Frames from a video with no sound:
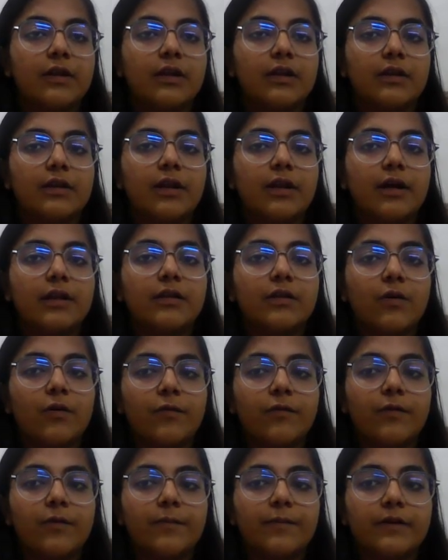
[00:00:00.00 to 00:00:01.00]
death of a
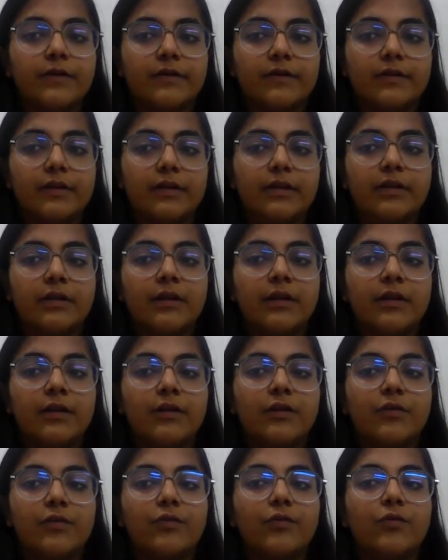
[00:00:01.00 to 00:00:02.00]
person
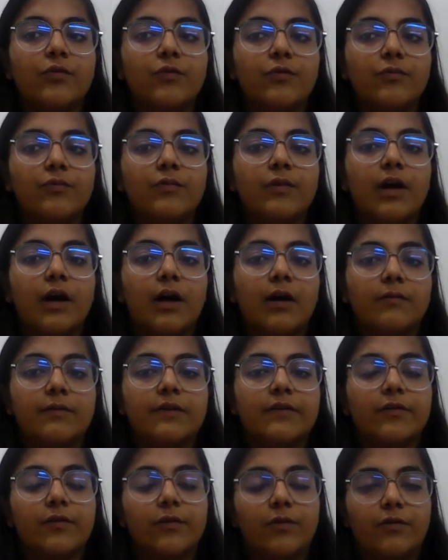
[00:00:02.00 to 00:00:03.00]
to whom harm is
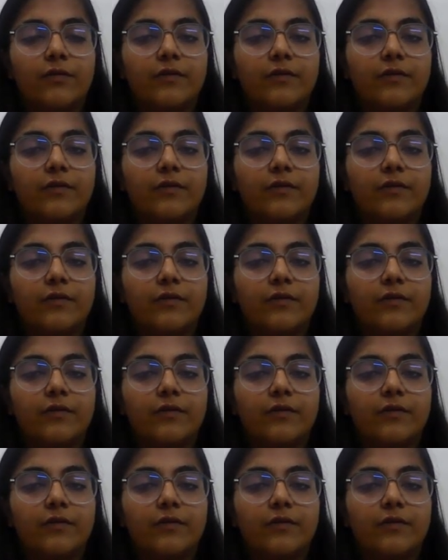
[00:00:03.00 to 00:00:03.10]
caused.